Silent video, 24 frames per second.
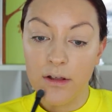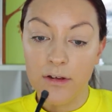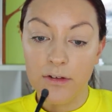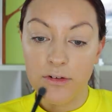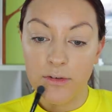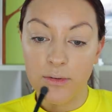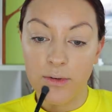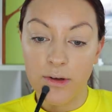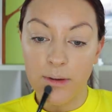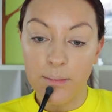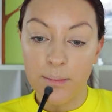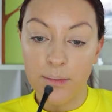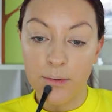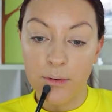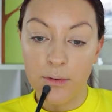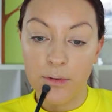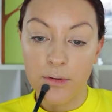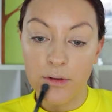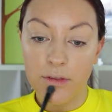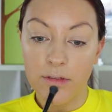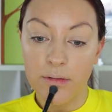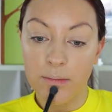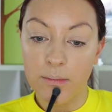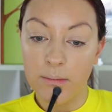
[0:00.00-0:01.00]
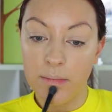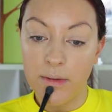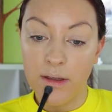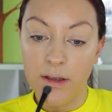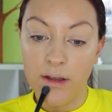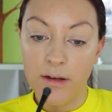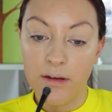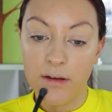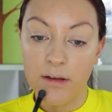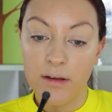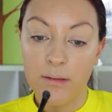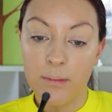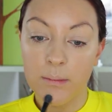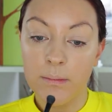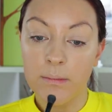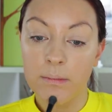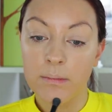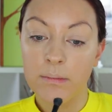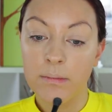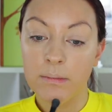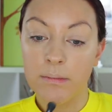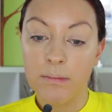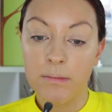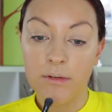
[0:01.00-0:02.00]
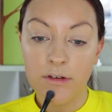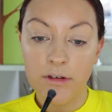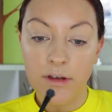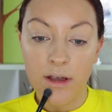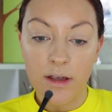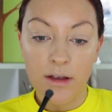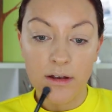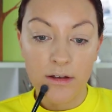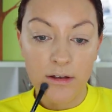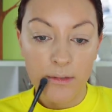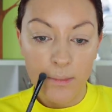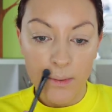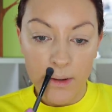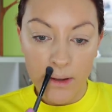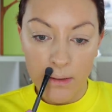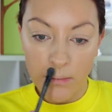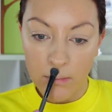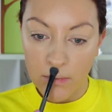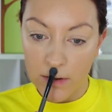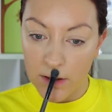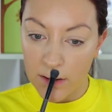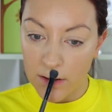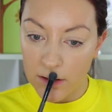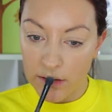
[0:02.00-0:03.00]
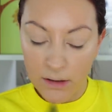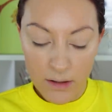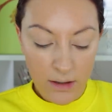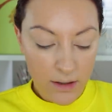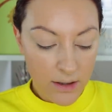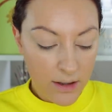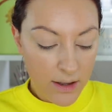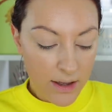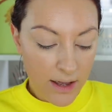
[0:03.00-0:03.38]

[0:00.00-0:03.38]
So I bought the medium shade to begin with,